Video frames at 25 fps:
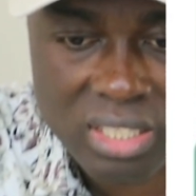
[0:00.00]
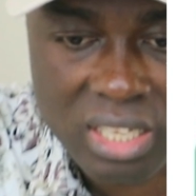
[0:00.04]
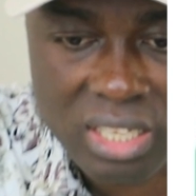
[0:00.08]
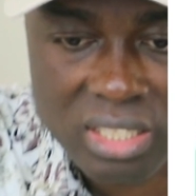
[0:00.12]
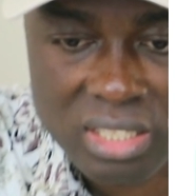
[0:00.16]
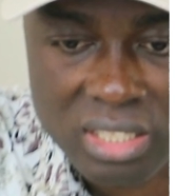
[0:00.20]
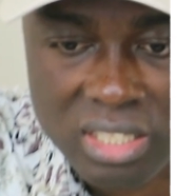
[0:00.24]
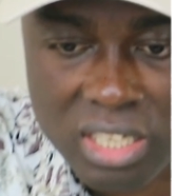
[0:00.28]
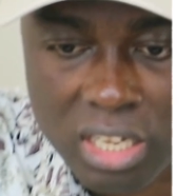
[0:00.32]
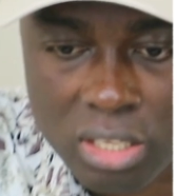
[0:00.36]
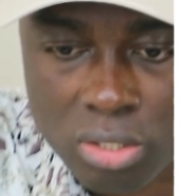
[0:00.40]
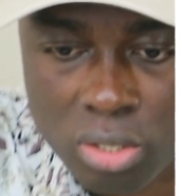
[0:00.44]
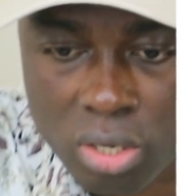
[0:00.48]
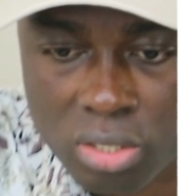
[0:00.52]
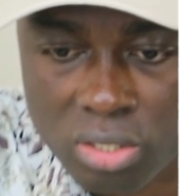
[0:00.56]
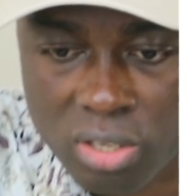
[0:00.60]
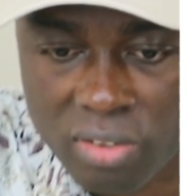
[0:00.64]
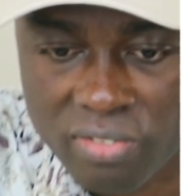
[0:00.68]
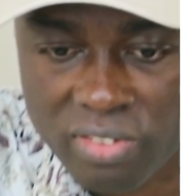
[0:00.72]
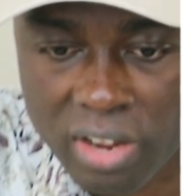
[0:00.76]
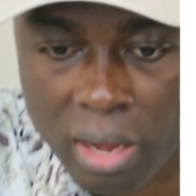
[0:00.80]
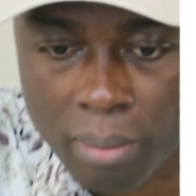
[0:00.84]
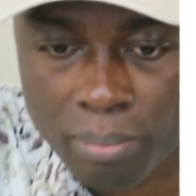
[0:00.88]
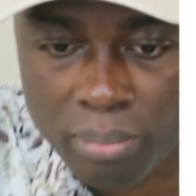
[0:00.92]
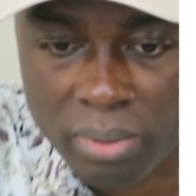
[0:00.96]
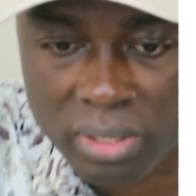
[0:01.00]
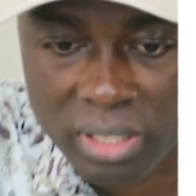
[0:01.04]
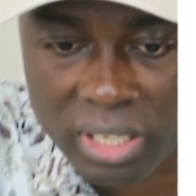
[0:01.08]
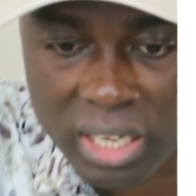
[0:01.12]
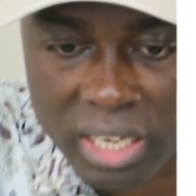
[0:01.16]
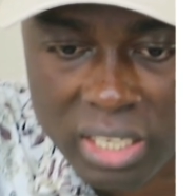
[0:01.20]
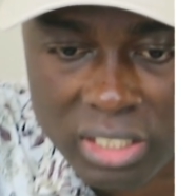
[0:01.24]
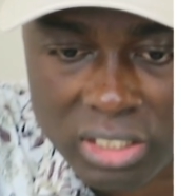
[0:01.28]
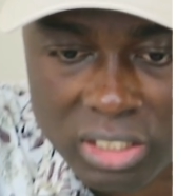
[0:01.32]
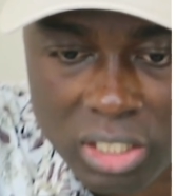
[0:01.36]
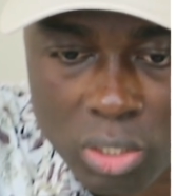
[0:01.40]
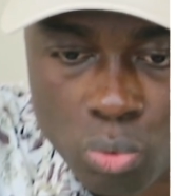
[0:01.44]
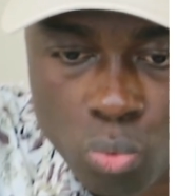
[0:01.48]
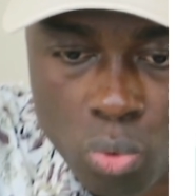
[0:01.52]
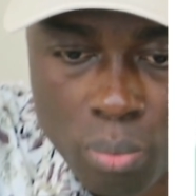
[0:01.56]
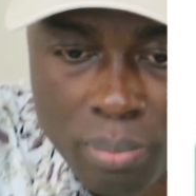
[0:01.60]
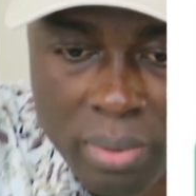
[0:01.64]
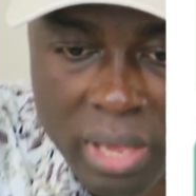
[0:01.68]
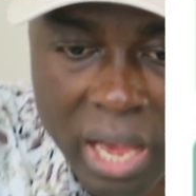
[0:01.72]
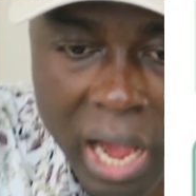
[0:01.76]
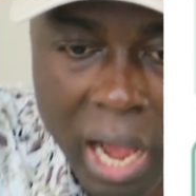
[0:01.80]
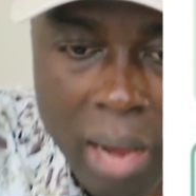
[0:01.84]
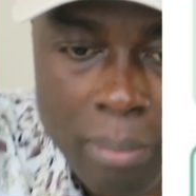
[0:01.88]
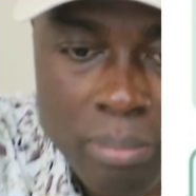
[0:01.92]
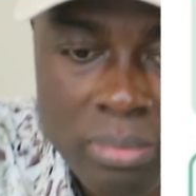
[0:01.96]
the status of the application will
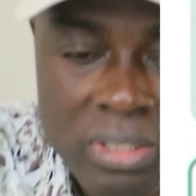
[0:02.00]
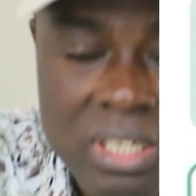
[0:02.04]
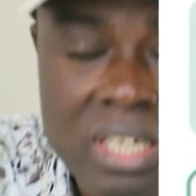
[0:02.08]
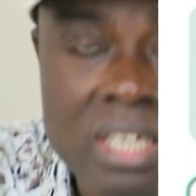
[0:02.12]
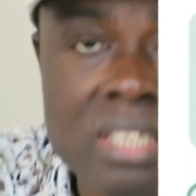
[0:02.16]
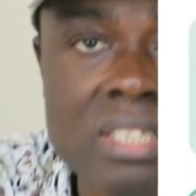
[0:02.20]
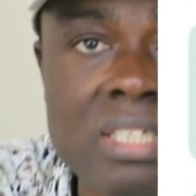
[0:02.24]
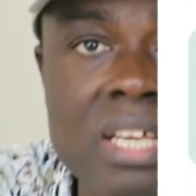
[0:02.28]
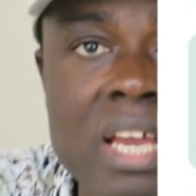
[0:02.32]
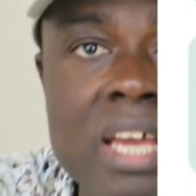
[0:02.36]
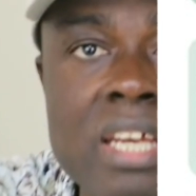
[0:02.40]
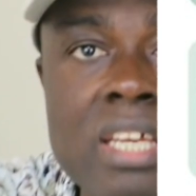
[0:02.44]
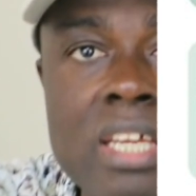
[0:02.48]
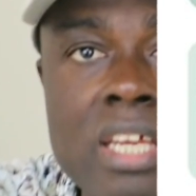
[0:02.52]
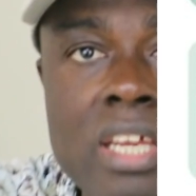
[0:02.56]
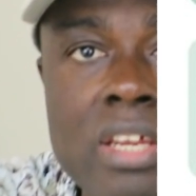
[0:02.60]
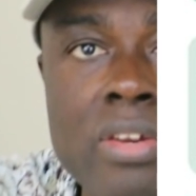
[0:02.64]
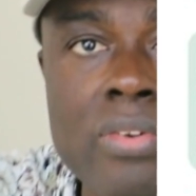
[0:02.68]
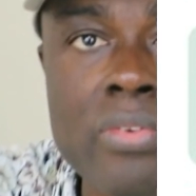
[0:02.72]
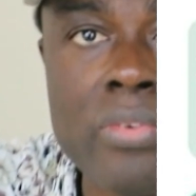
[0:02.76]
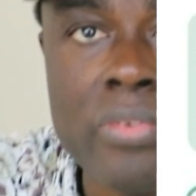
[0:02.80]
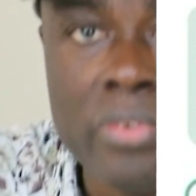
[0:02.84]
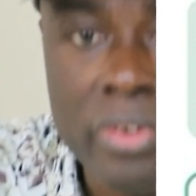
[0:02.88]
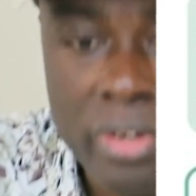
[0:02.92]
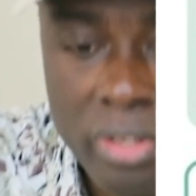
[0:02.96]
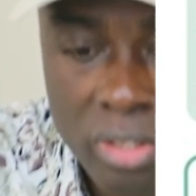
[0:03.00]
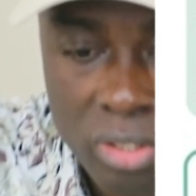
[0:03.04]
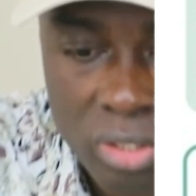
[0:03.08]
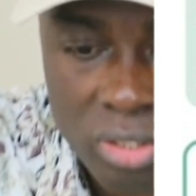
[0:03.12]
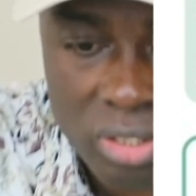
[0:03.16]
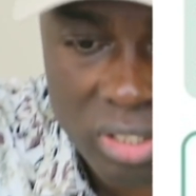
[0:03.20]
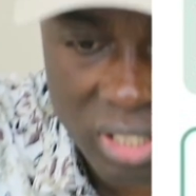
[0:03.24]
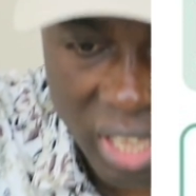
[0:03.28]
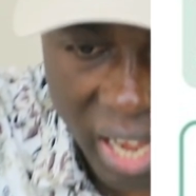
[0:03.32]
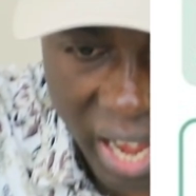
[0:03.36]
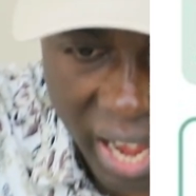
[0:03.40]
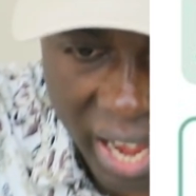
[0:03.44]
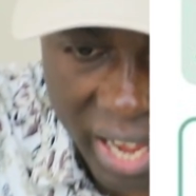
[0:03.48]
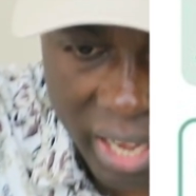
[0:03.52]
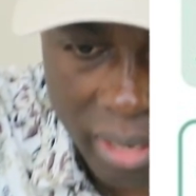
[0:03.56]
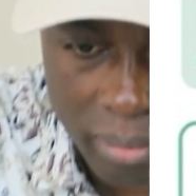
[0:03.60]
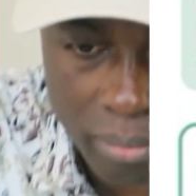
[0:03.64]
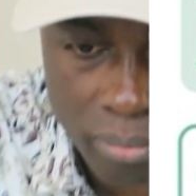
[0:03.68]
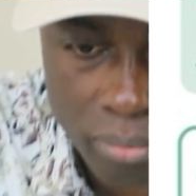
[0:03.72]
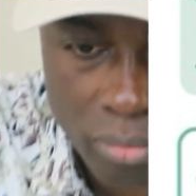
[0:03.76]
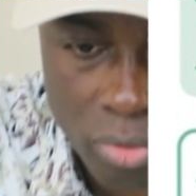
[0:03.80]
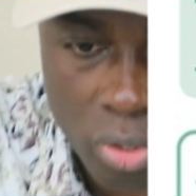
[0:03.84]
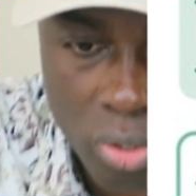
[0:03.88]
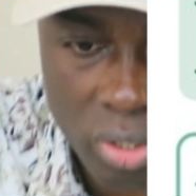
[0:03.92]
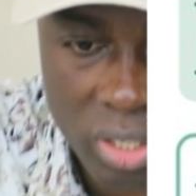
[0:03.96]
be updated in real
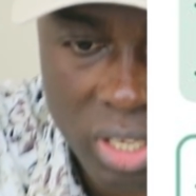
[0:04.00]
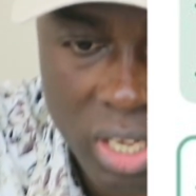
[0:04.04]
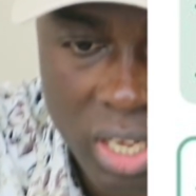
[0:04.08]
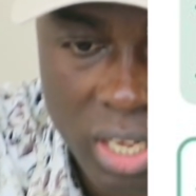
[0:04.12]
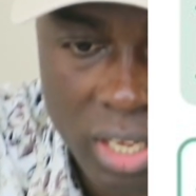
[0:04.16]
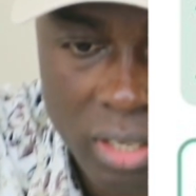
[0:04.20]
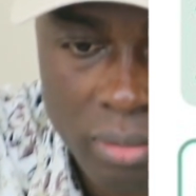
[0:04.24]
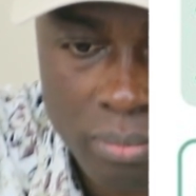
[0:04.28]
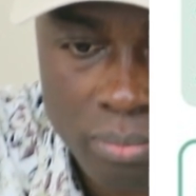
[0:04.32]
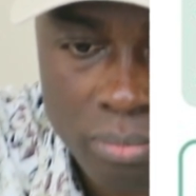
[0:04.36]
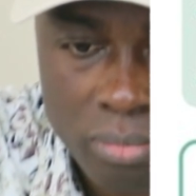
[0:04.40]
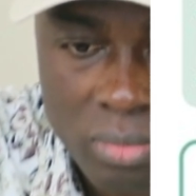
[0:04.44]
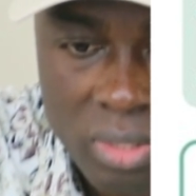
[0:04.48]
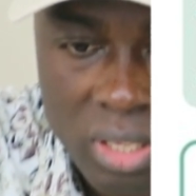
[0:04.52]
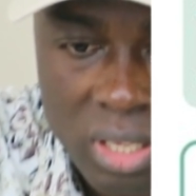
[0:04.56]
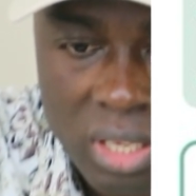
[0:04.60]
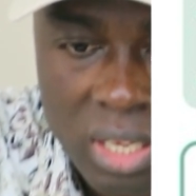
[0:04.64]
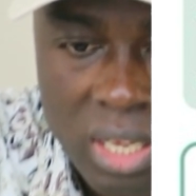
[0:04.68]
time. Okay.